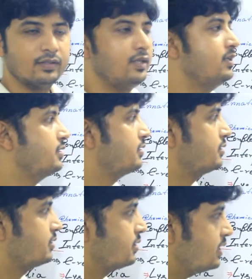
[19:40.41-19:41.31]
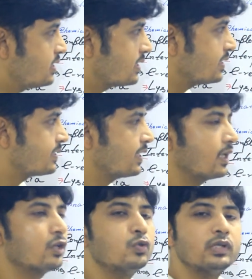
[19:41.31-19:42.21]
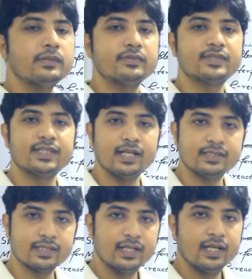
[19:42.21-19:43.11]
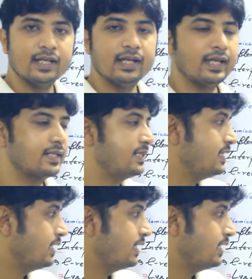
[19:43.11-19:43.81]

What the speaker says: In T cells there are two types of cells, like T